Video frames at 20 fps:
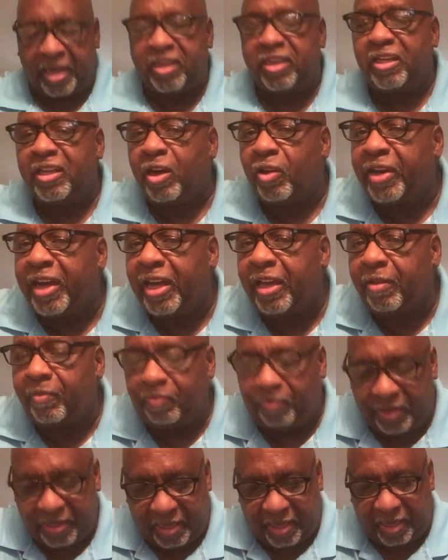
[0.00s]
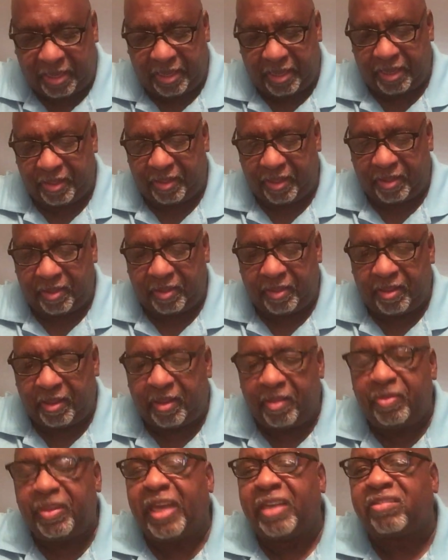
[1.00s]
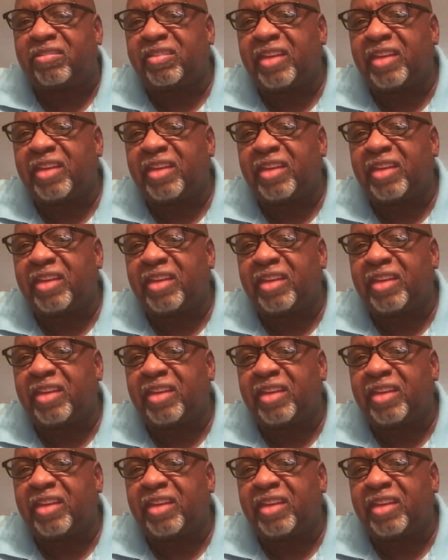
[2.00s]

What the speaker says: you know that